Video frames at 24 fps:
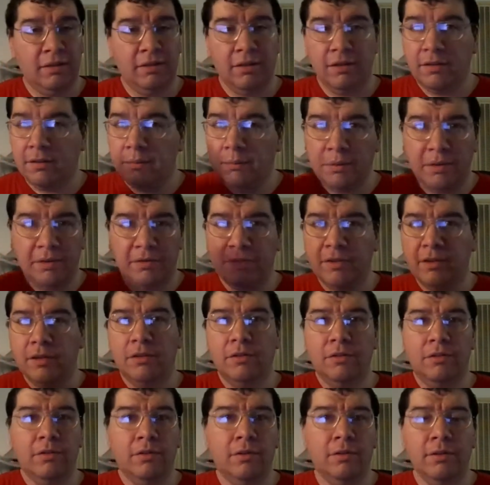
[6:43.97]
did the best they
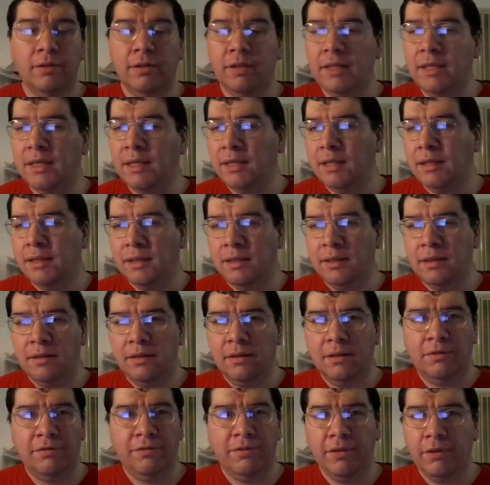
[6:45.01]
could. They
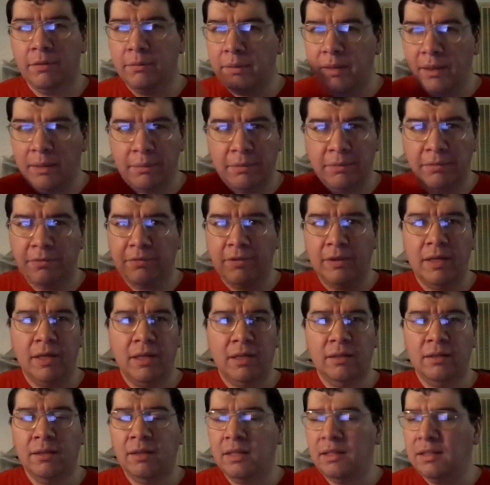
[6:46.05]
filmed
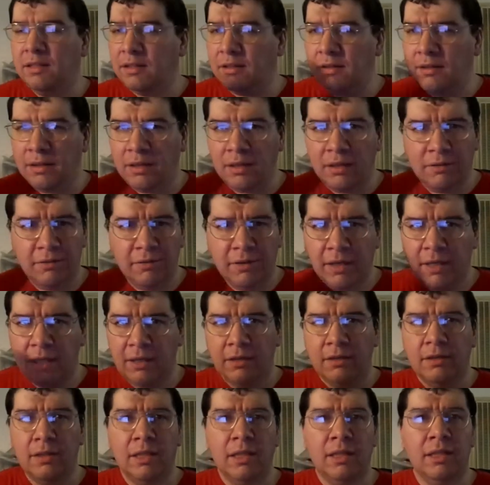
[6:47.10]
everything. They did a lot of
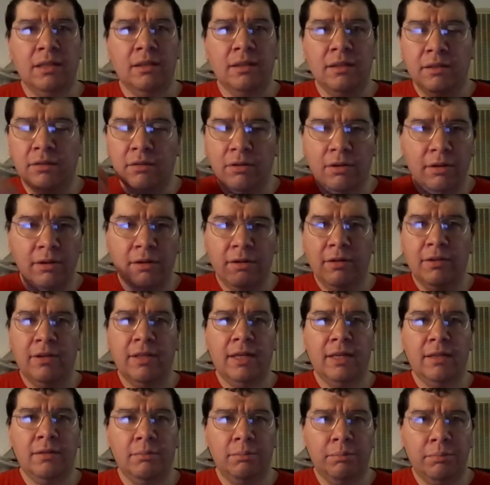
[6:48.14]
editing and all of
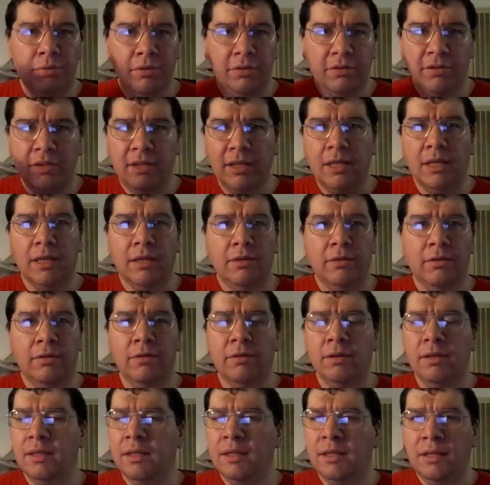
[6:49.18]
that put
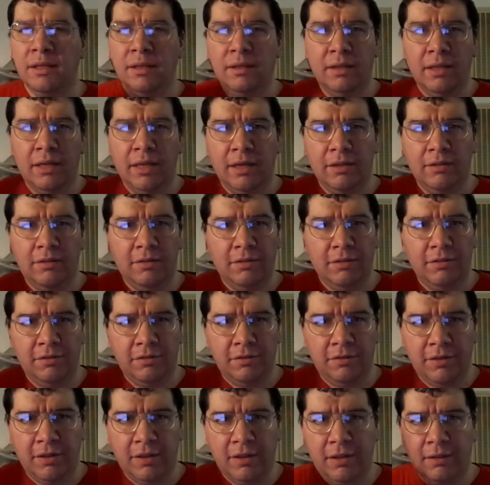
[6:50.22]
together. They had to
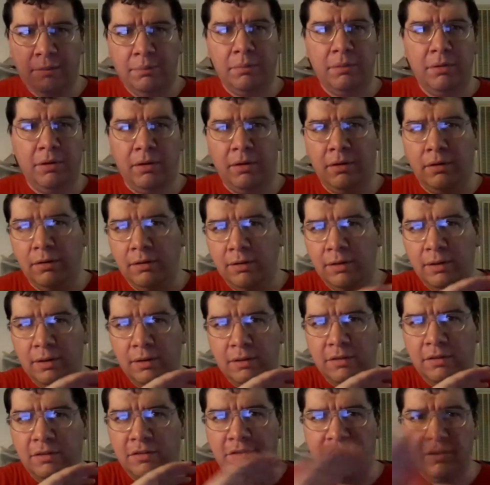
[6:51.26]
set up all
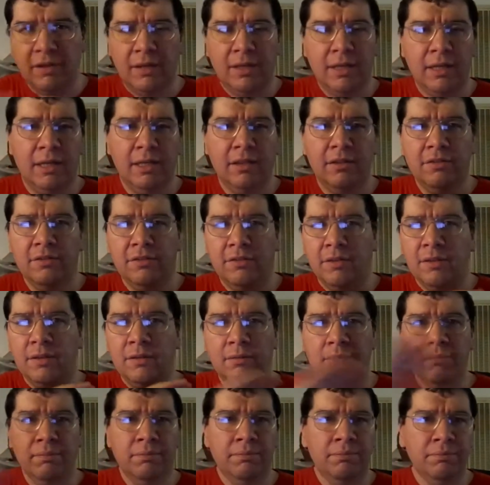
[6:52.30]
the designs
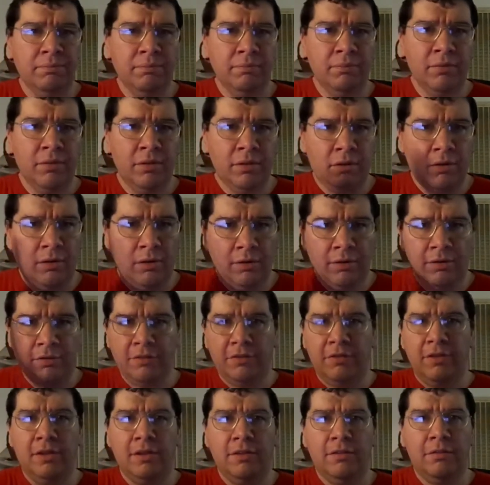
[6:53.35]
and all the
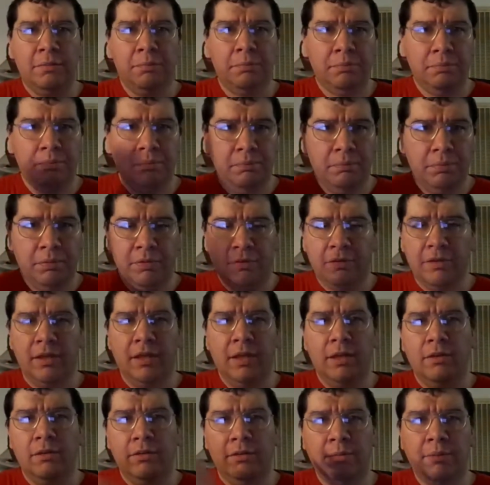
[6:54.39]
sets put
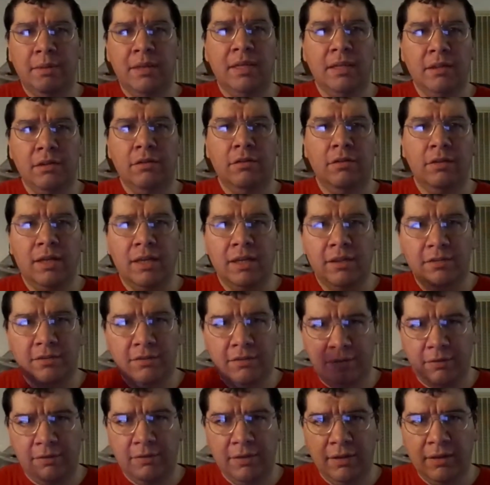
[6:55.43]
together to make it look
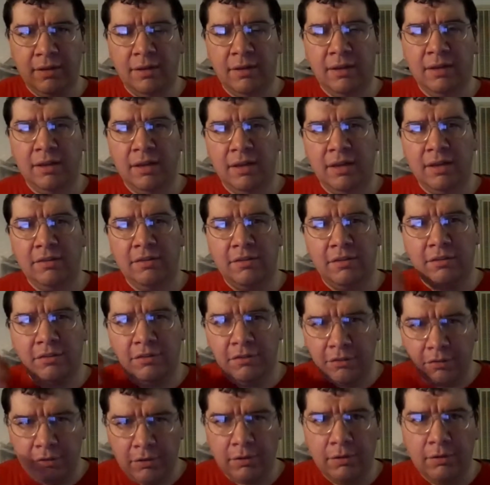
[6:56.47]
as it
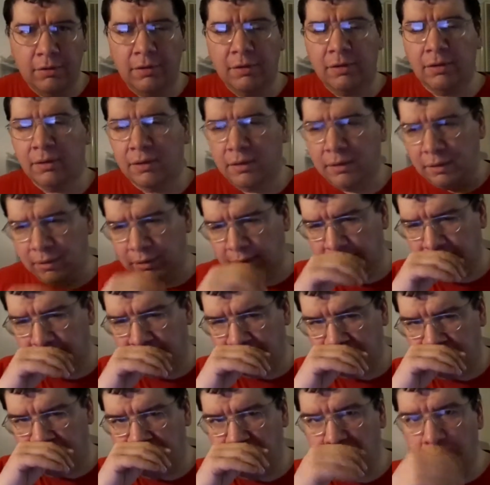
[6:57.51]
should,
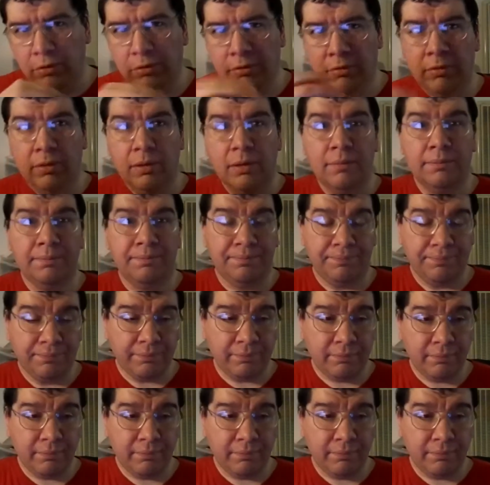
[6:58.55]
more